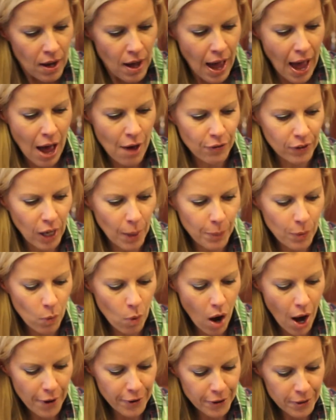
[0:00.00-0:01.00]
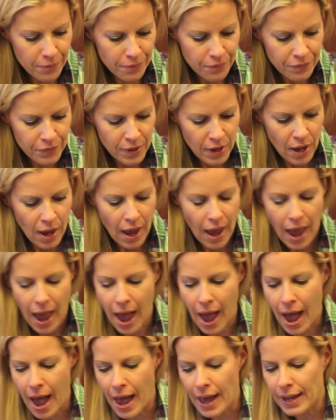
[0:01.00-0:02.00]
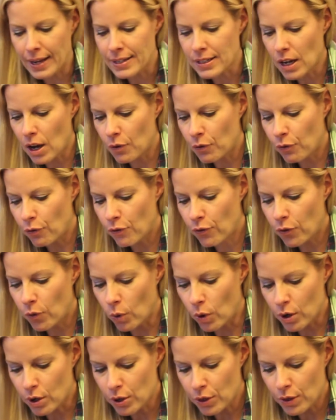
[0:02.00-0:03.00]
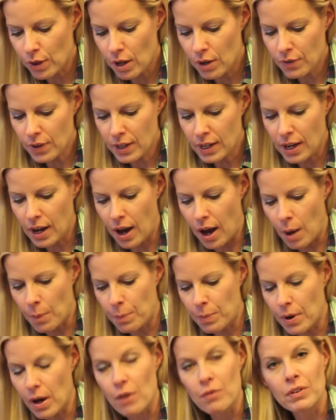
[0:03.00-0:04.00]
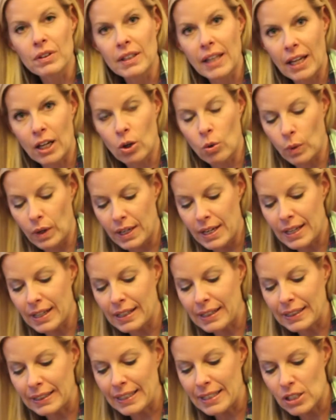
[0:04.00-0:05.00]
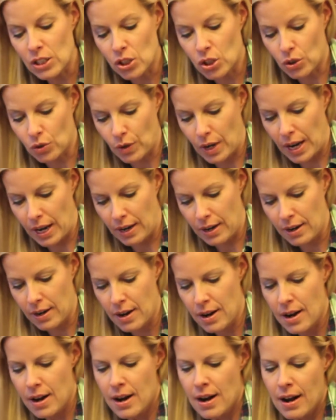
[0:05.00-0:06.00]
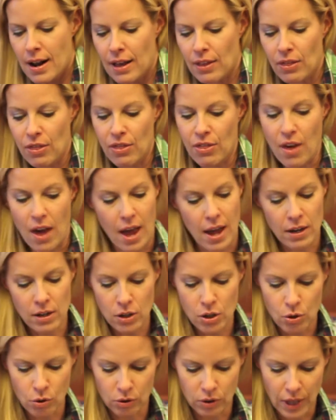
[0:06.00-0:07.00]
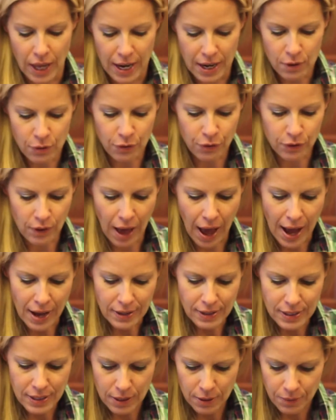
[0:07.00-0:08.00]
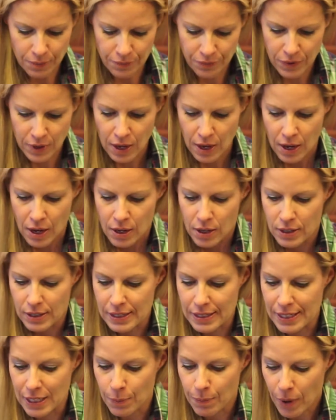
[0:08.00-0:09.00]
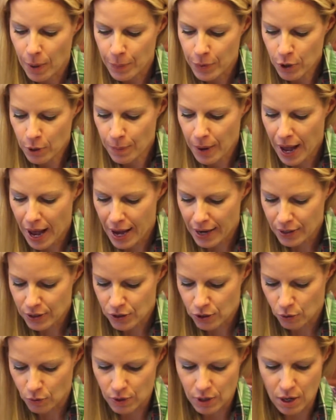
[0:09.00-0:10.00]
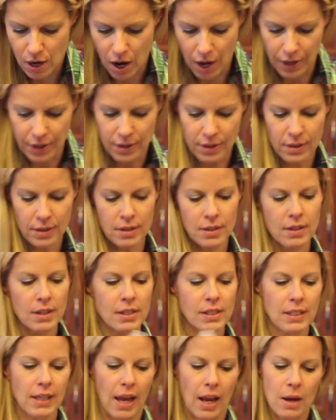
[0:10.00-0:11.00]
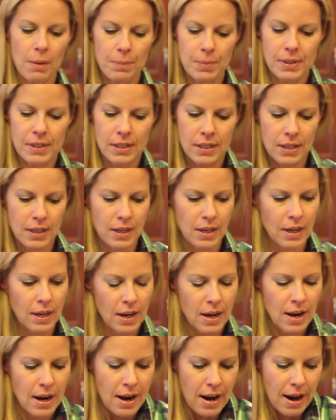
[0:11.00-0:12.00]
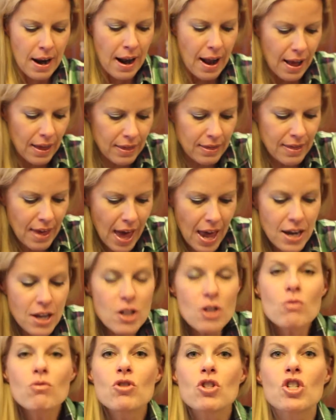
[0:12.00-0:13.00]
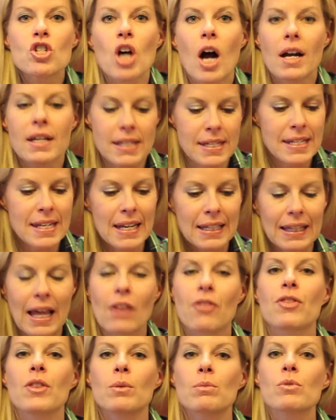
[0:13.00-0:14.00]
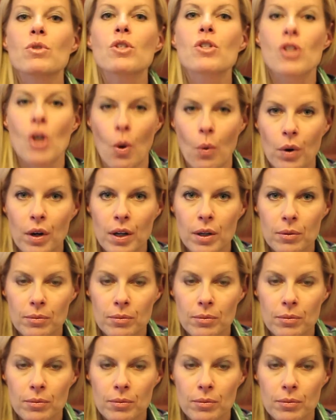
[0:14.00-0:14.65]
half a cup of water, and a fourth of a cup of liquid glycerin. And then you lay it flat, zip up your bag so none escapes, and then you just let them soak.